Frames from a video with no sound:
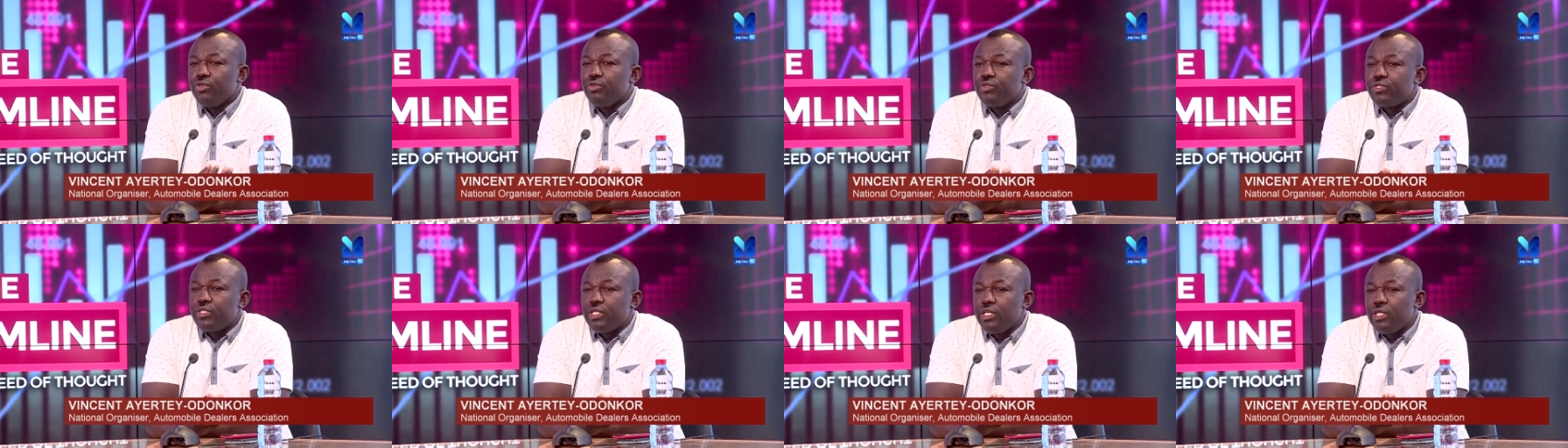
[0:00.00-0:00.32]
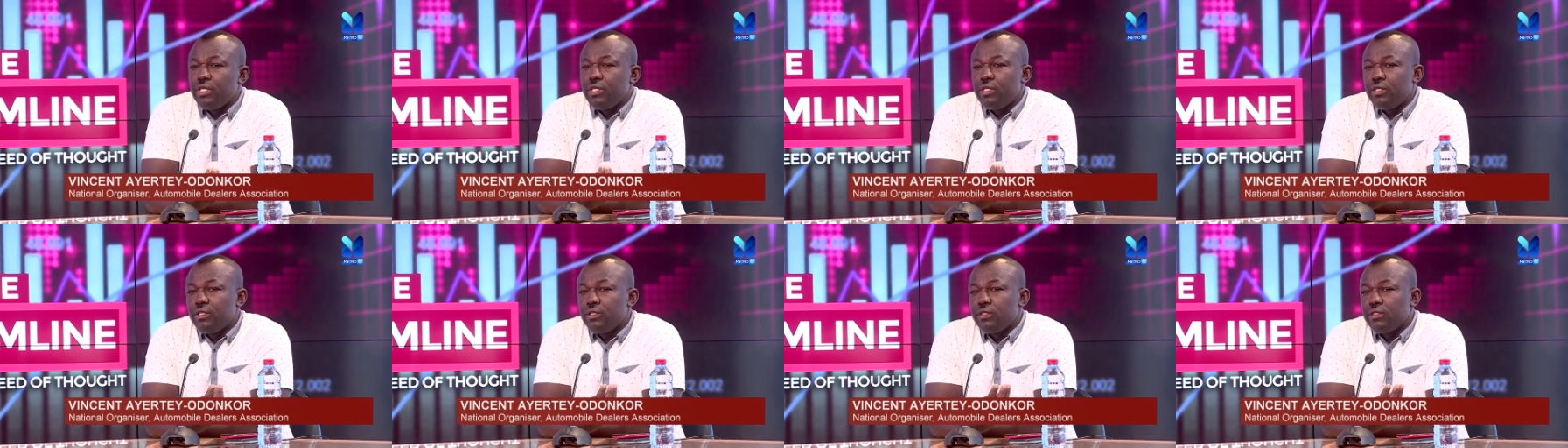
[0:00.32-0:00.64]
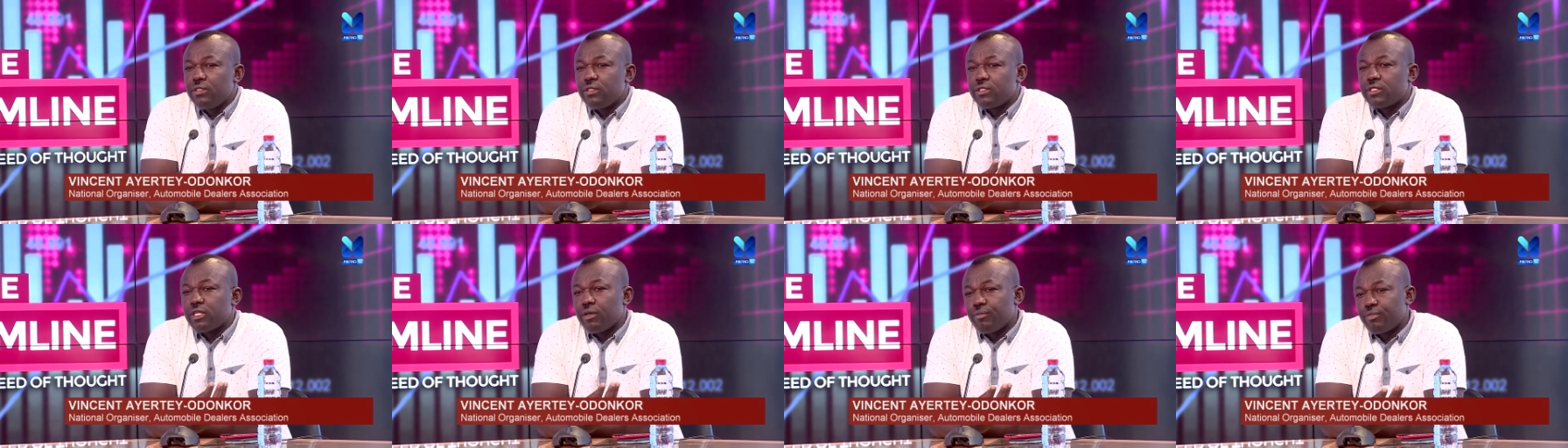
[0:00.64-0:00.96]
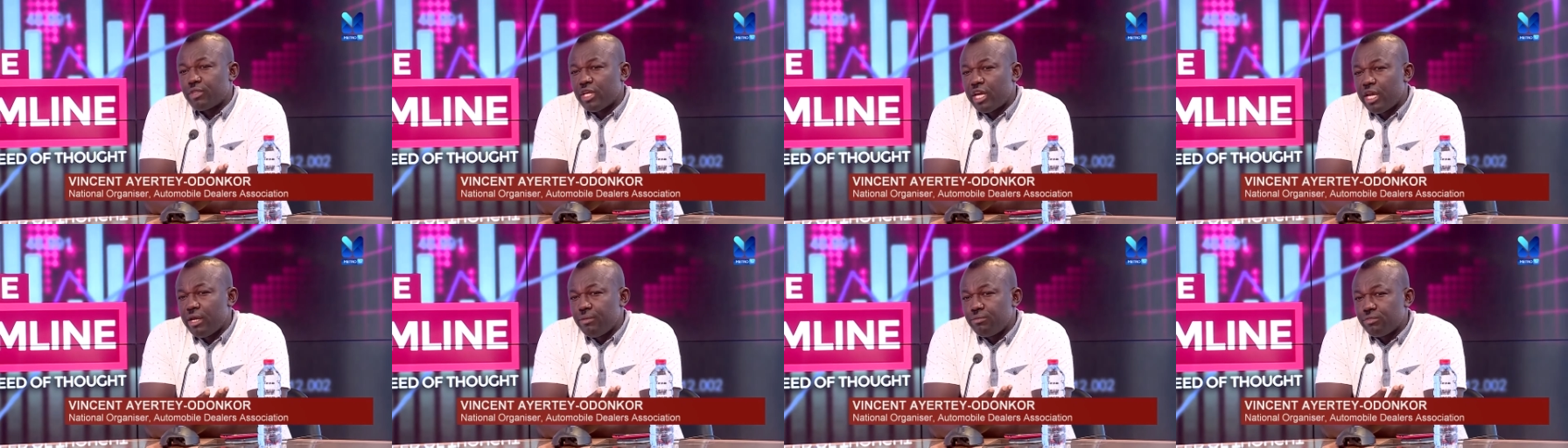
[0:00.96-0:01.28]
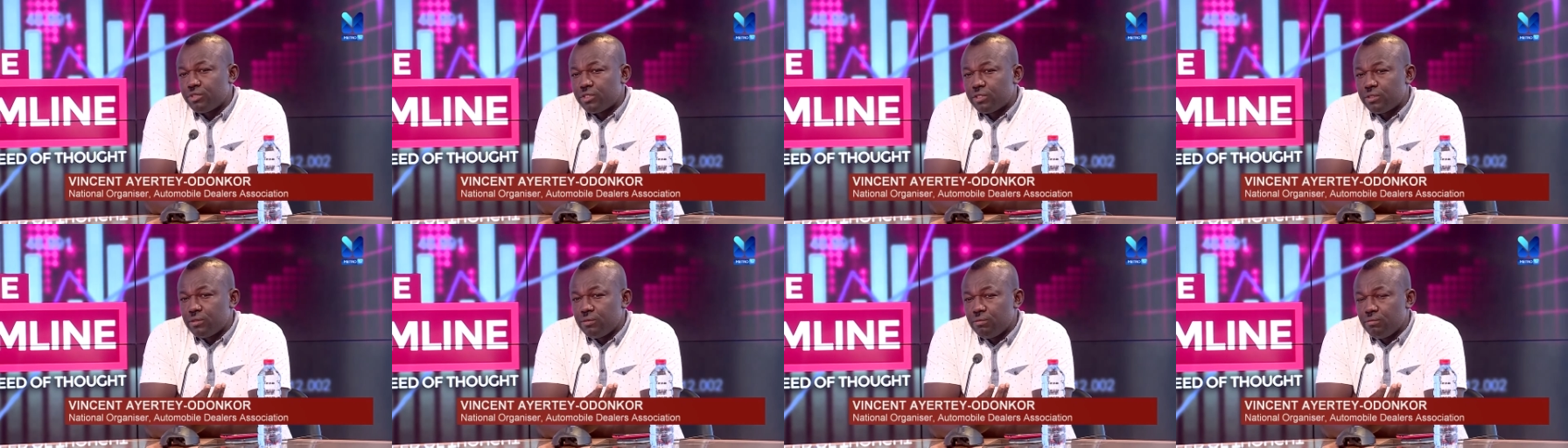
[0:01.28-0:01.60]
You see,
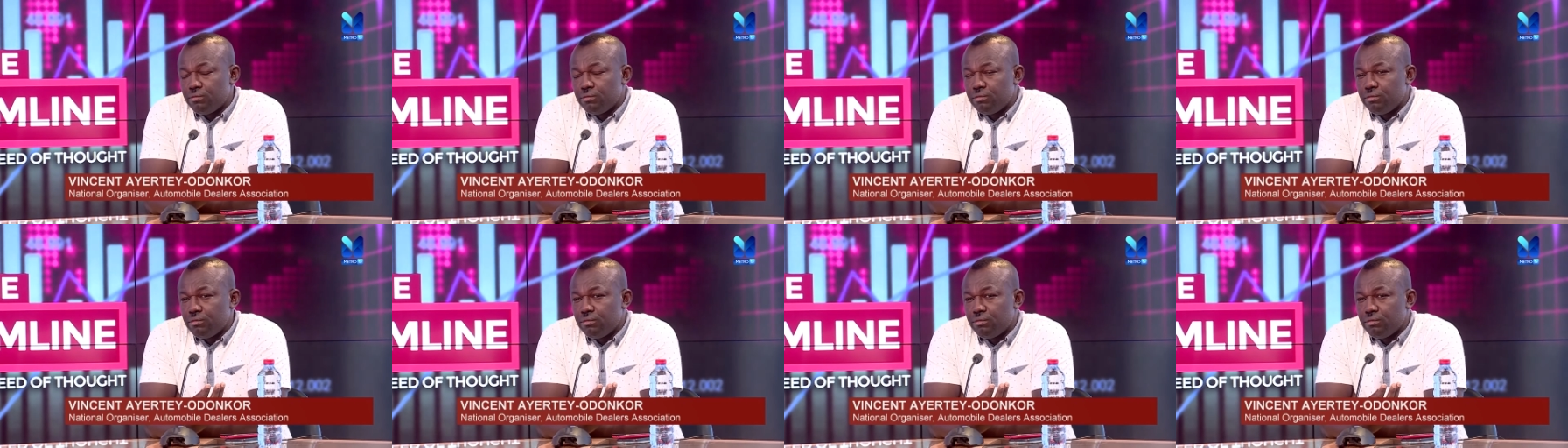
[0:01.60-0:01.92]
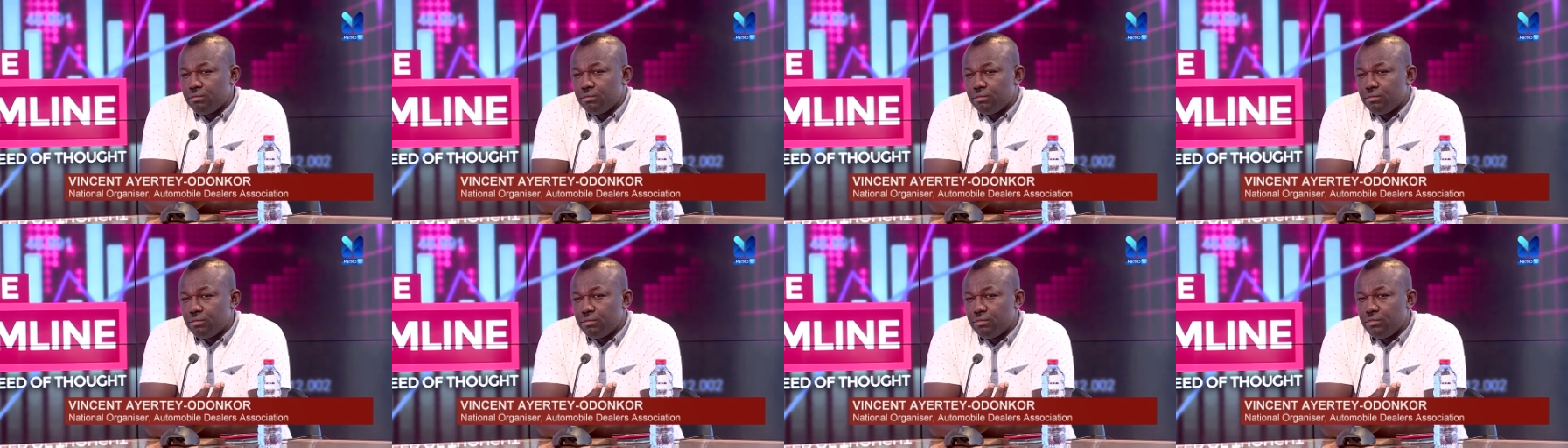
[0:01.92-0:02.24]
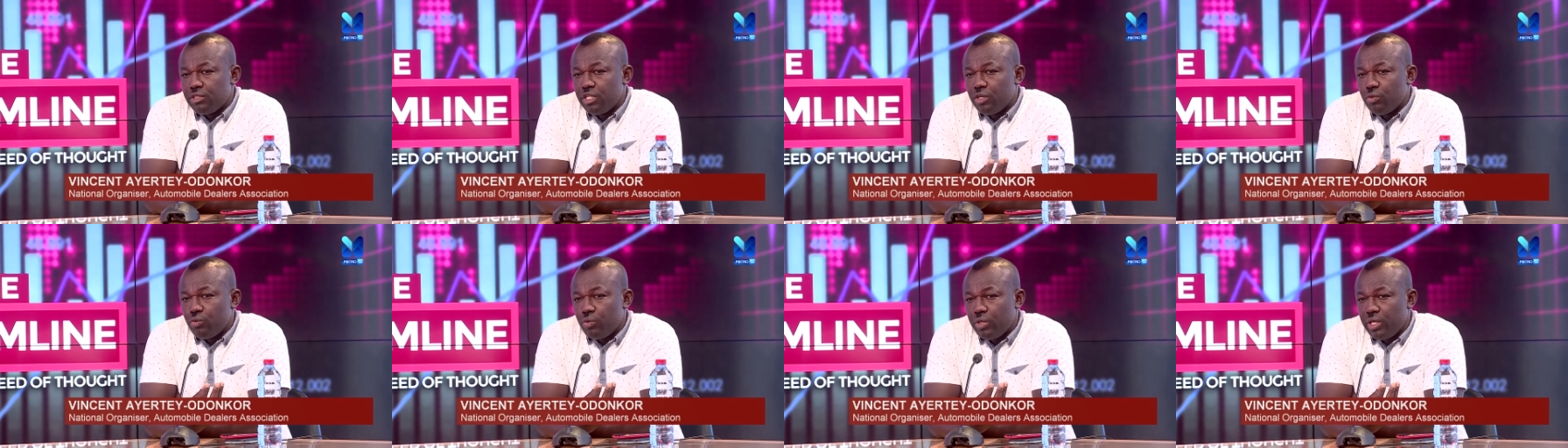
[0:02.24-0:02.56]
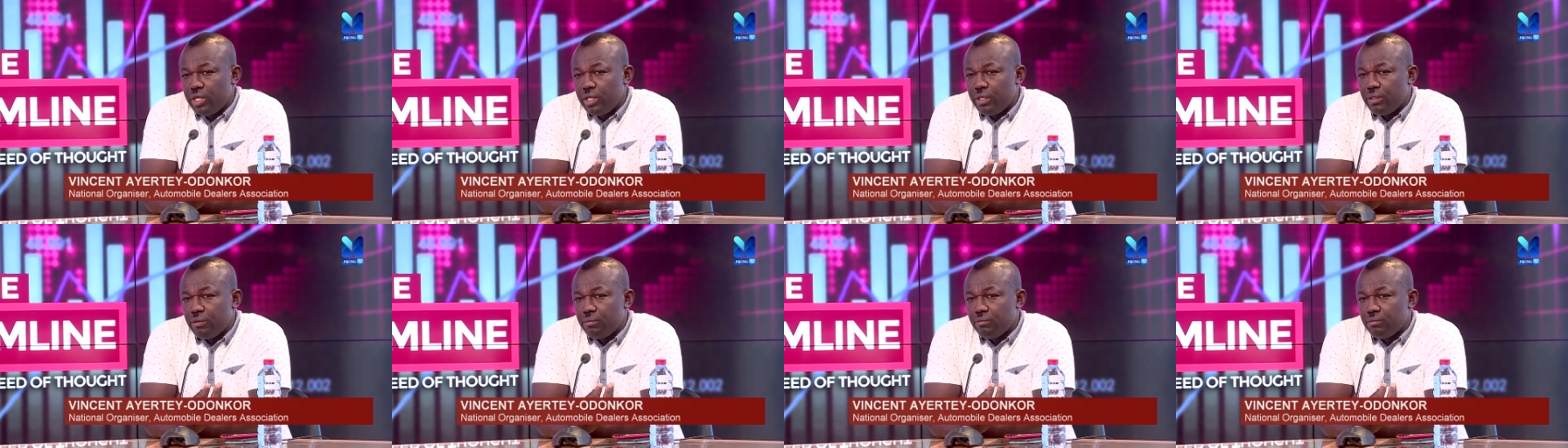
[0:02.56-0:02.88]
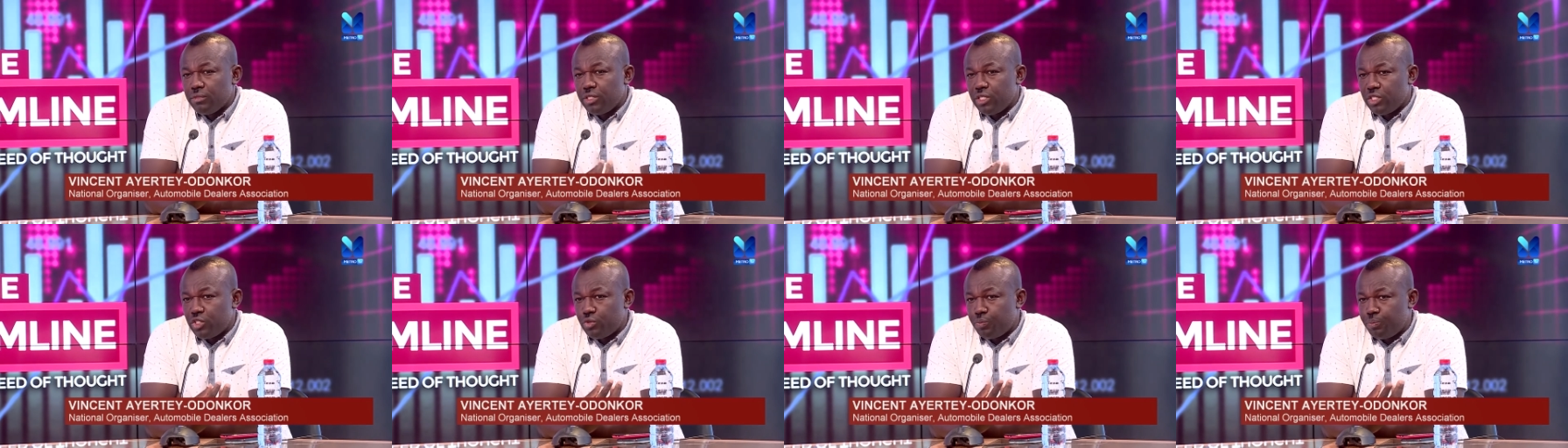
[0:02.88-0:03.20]
sometimes the way
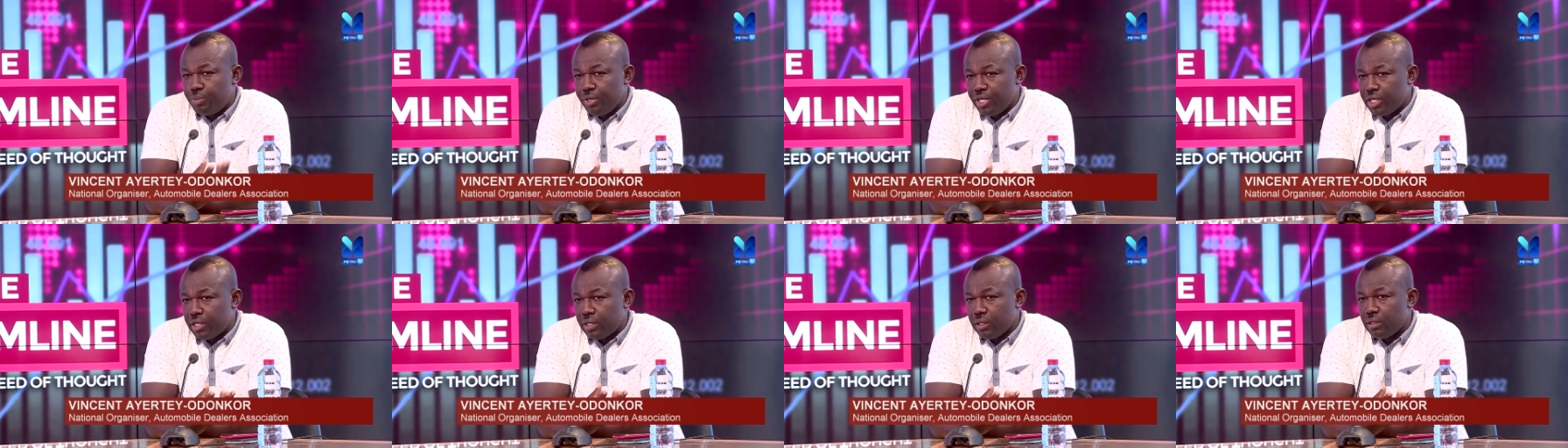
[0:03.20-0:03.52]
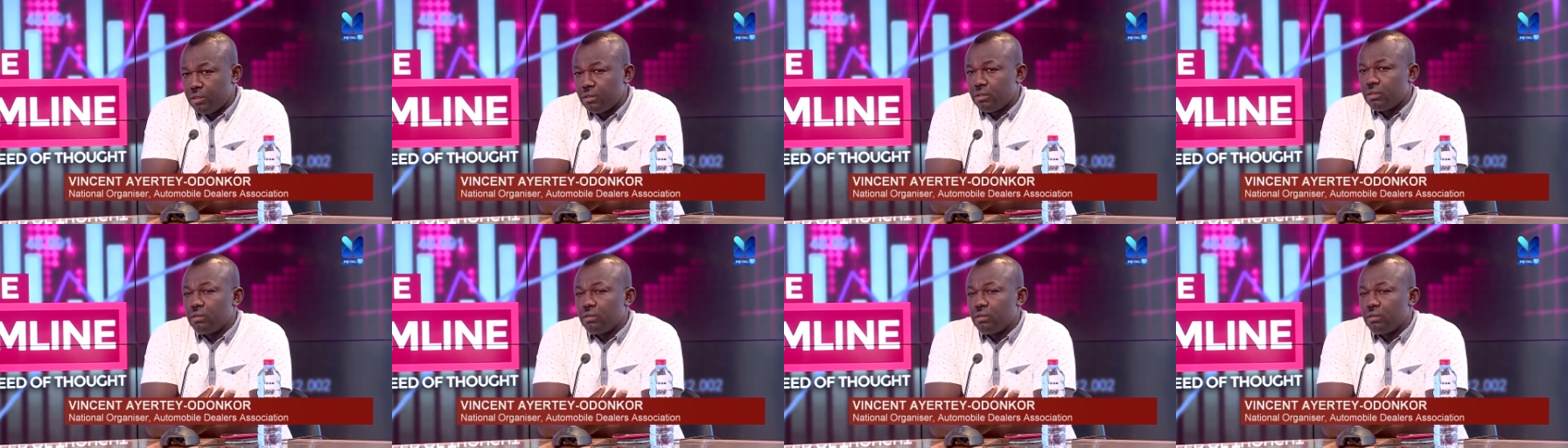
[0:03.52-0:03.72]
they speak